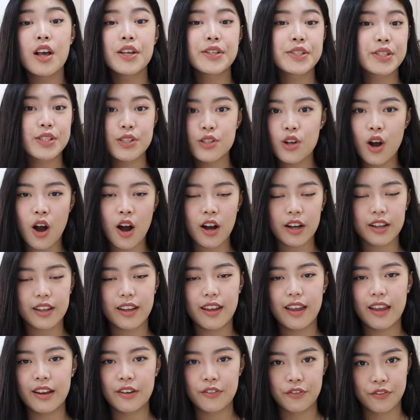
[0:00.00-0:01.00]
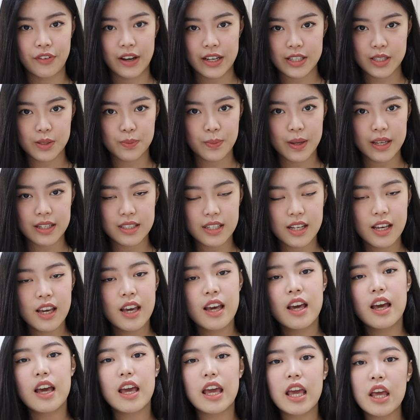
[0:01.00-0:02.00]
stock investment.
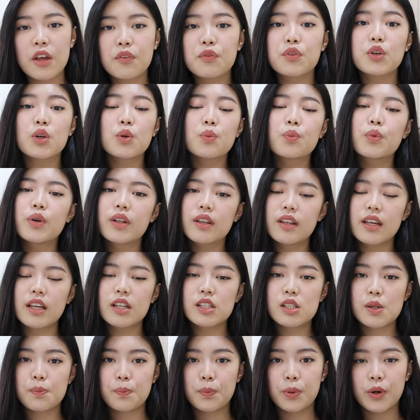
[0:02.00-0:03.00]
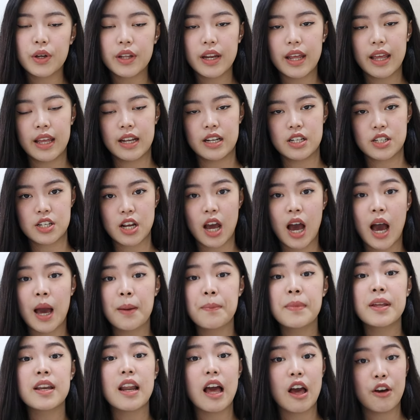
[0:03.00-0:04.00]
If you're willing to put in
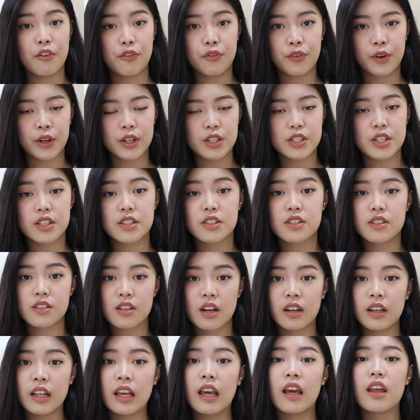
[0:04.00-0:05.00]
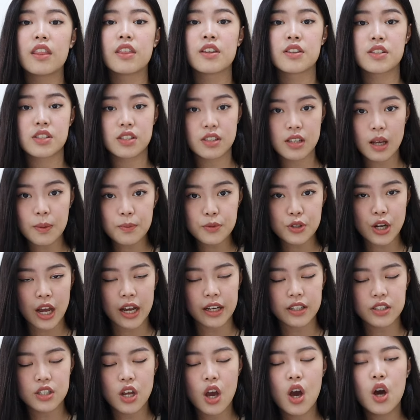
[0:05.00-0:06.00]
time and effort to study the
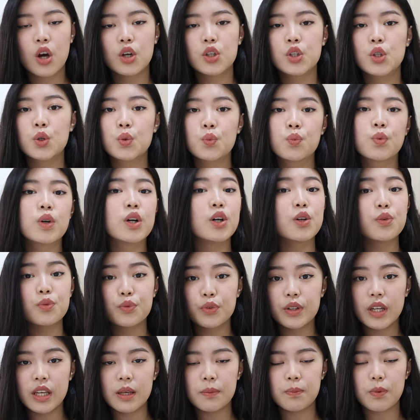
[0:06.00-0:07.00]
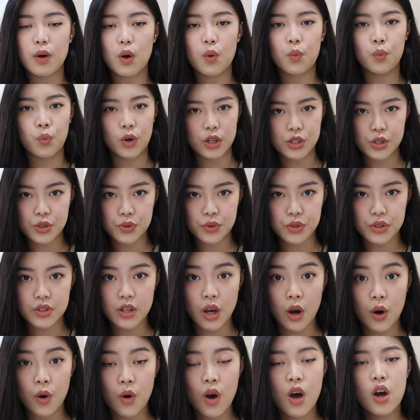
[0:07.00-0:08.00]
subject, you will reap what you
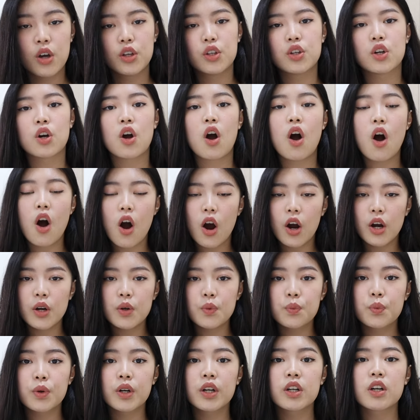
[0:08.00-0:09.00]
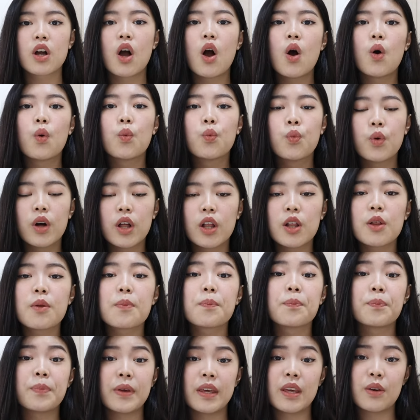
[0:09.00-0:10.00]
sow. Your hard work
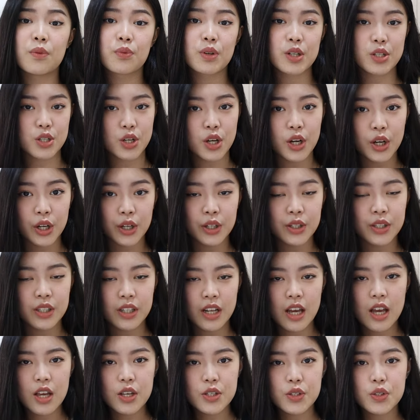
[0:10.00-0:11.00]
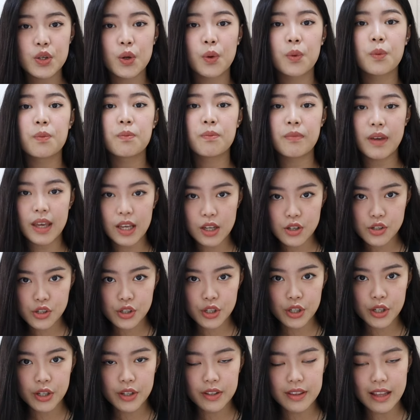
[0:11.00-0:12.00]
will be returned. So make
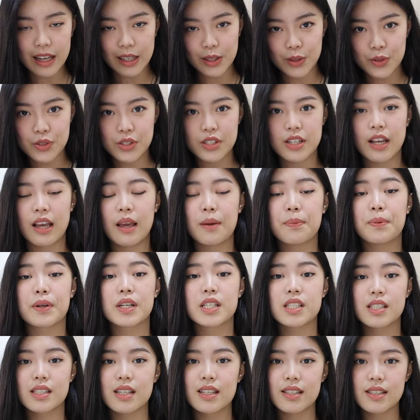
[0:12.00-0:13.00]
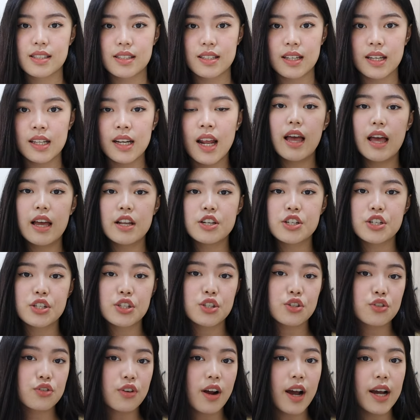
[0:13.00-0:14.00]
sure that you stay persistent and
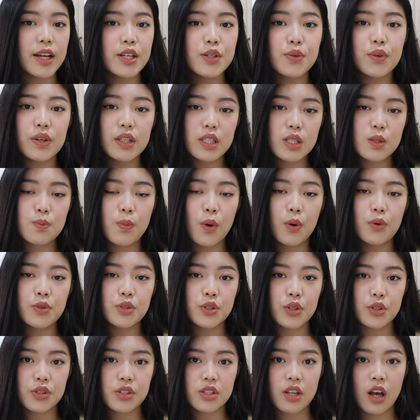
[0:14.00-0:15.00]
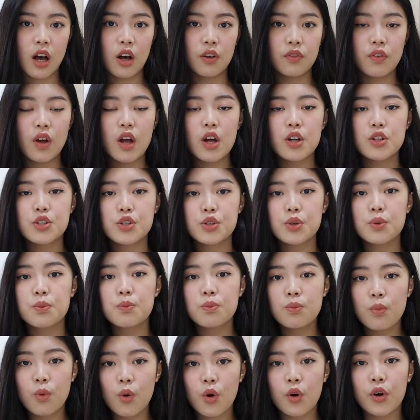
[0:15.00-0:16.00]
just try to expose yourself to
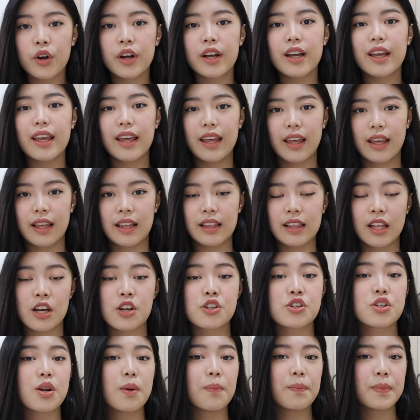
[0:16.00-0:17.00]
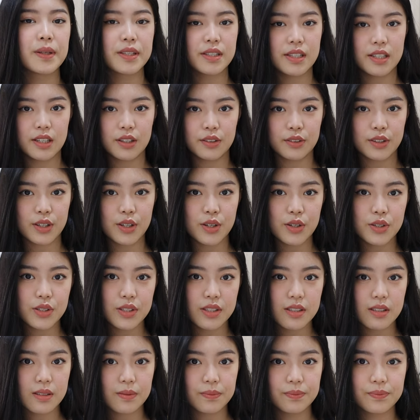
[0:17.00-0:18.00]
more English
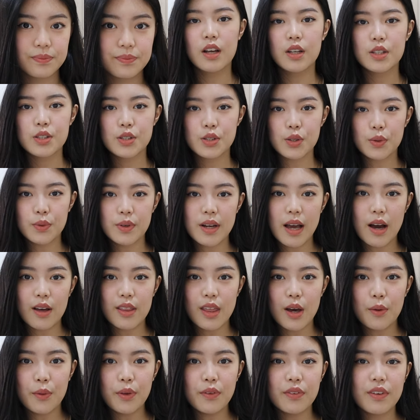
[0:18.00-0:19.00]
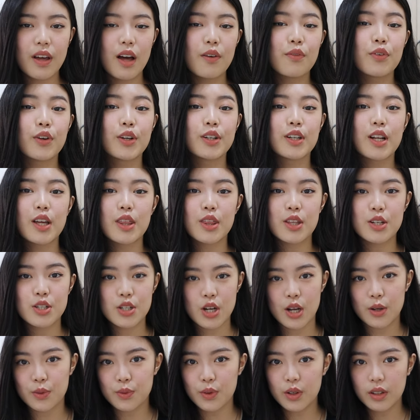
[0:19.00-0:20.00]
materials. So now that we've covered the
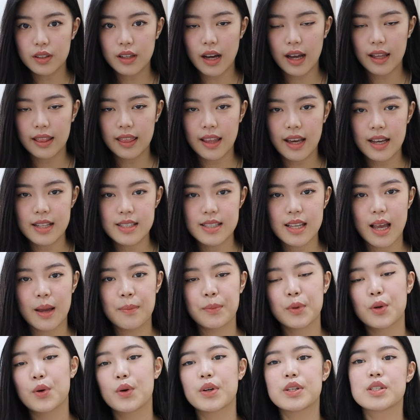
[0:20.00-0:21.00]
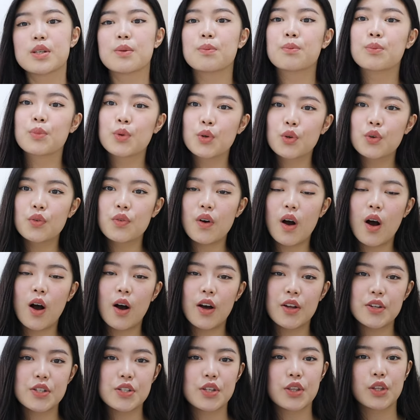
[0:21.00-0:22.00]
general guidelines, I'm going to move
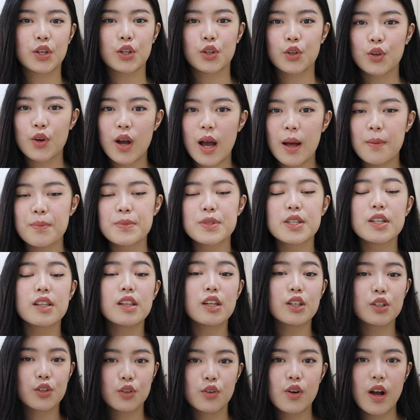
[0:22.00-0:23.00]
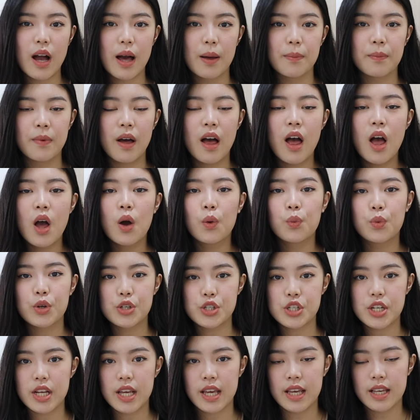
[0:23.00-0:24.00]
on to the creme de la creme,
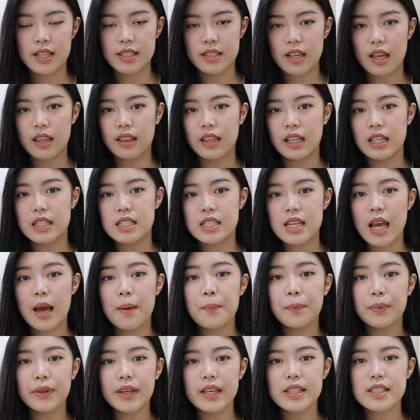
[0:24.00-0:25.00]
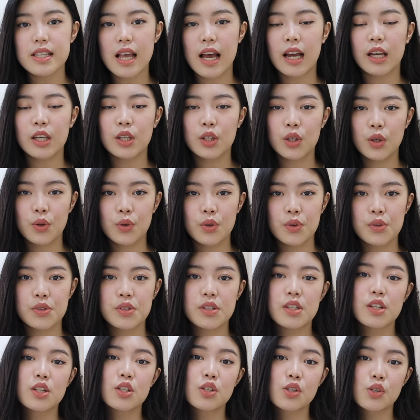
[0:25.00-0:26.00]
which is the templates I use
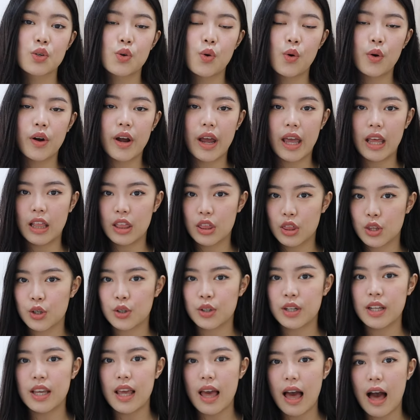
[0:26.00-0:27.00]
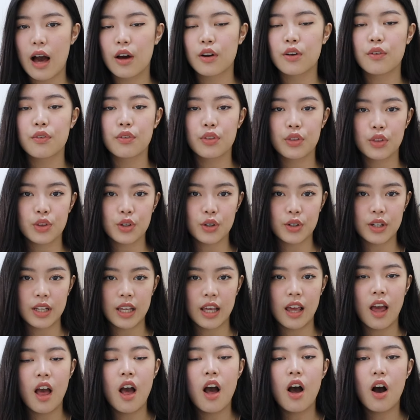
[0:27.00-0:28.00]
to score a 30 out of
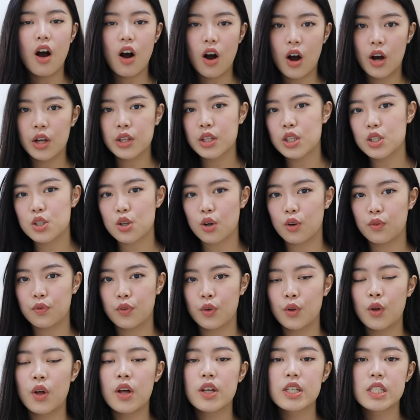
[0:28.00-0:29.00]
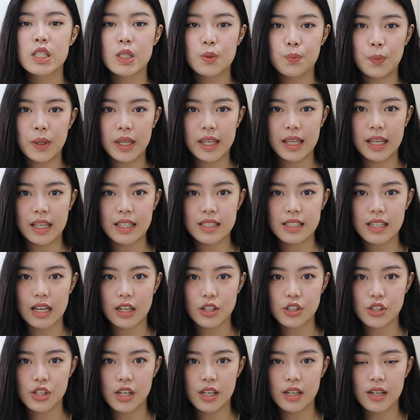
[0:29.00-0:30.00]
30 on the TOEFL speaking
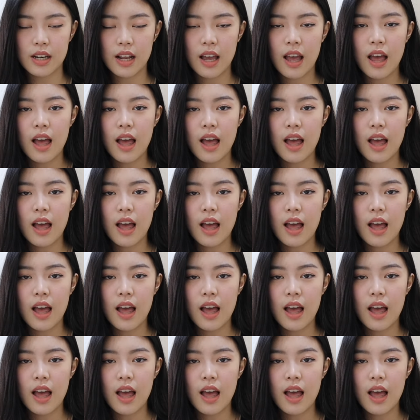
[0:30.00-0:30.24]
section.